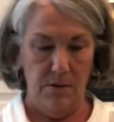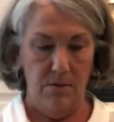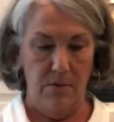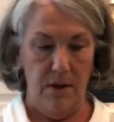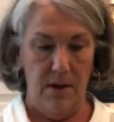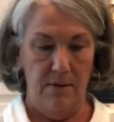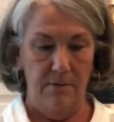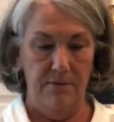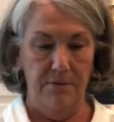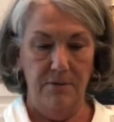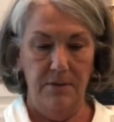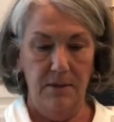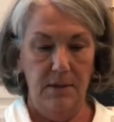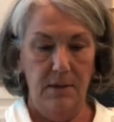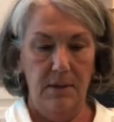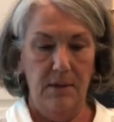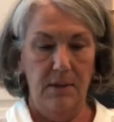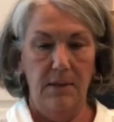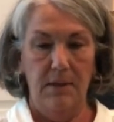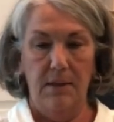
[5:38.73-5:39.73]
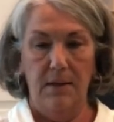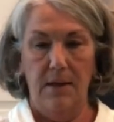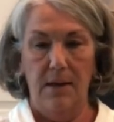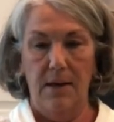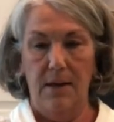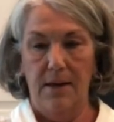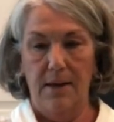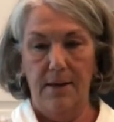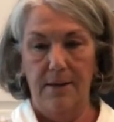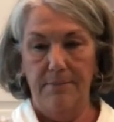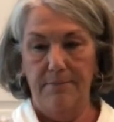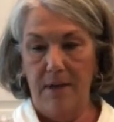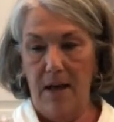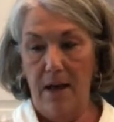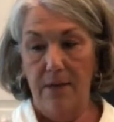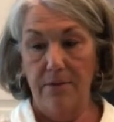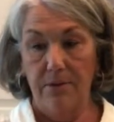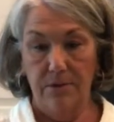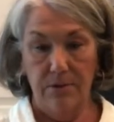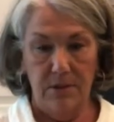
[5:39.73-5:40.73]
of
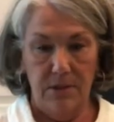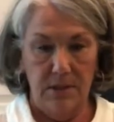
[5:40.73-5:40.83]
other